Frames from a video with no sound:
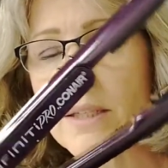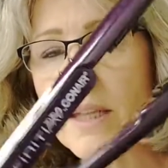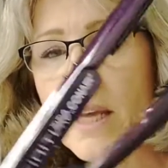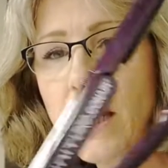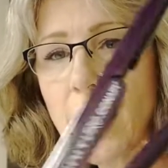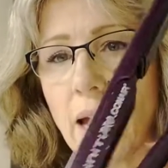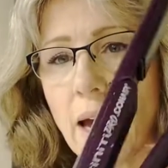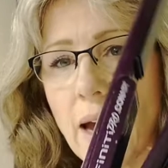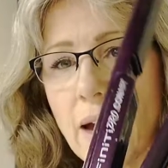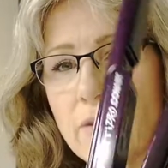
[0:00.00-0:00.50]

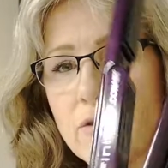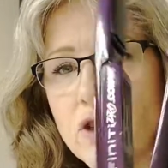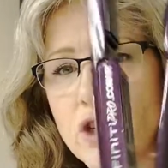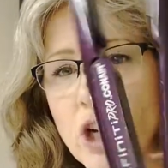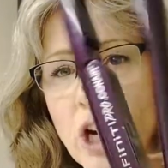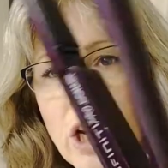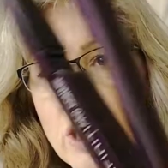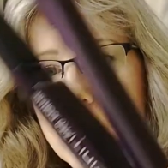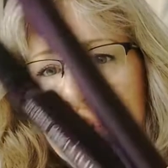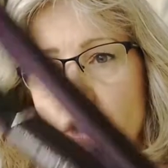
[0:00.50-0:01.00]
They have
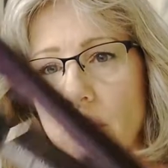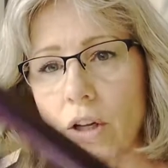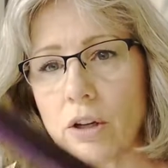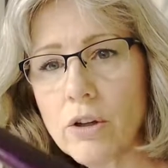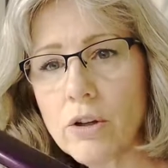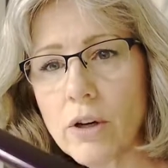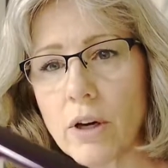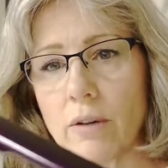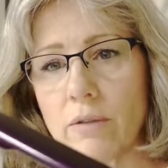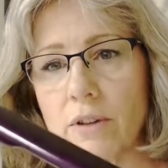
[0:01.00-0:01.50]
changed the
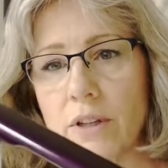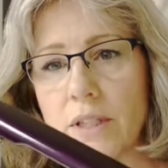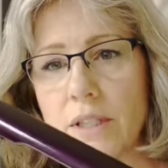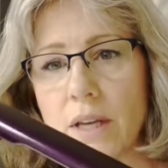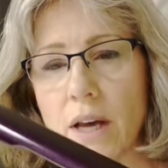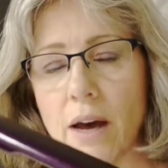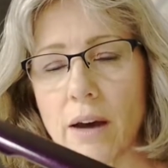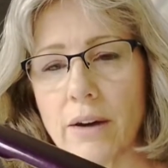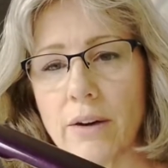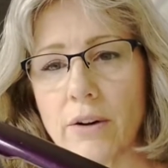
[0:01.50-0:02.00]
look of this
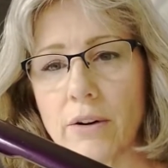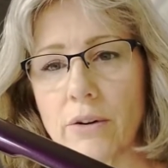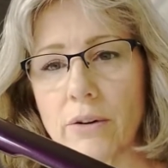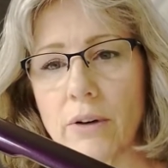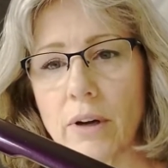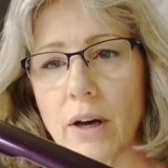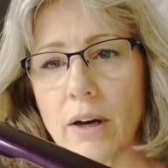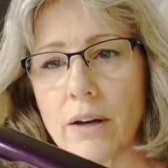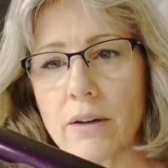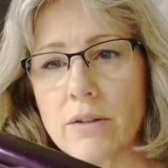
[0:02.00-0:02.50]
iron.
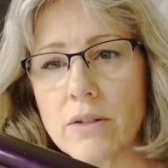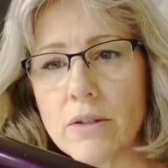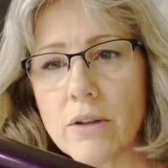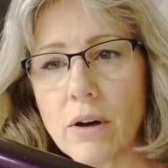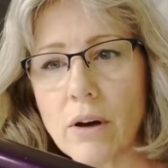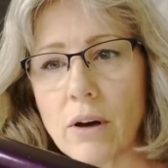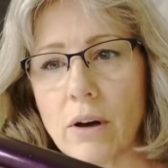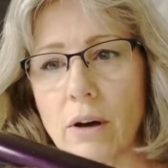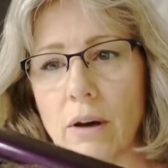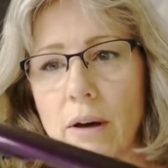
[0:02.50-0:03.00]
I
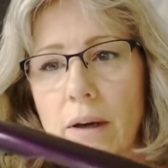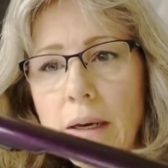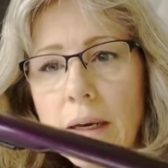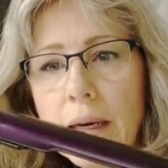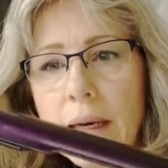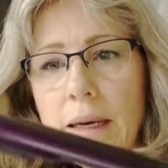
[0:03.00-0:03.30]
saw